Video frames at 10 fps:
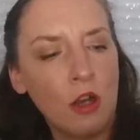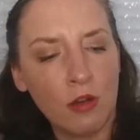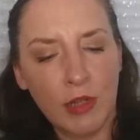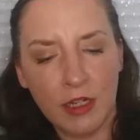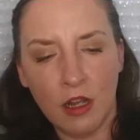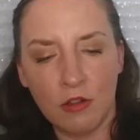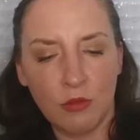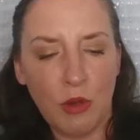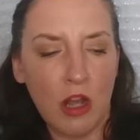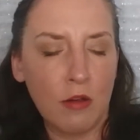are all by
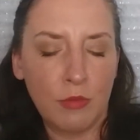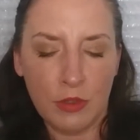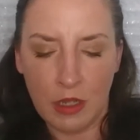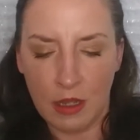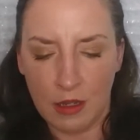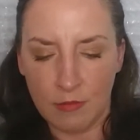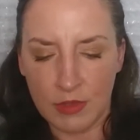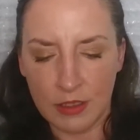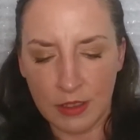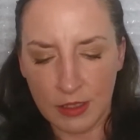ColourPop,
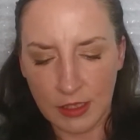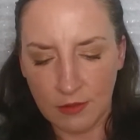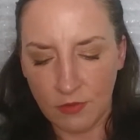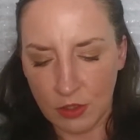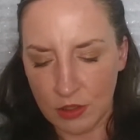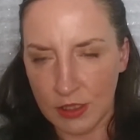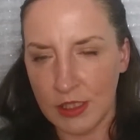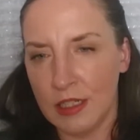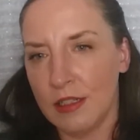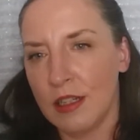the Disney
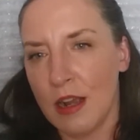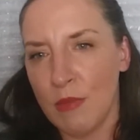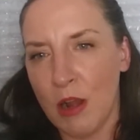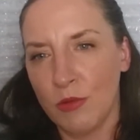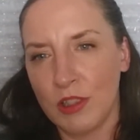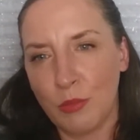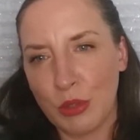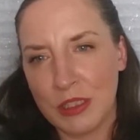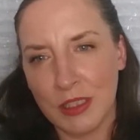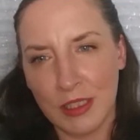villains. They did come out with the
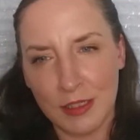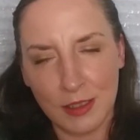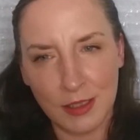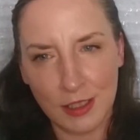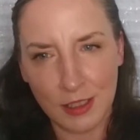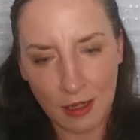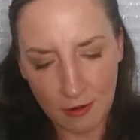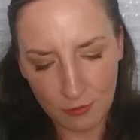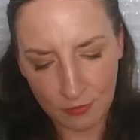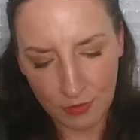princess
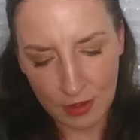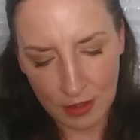stuff,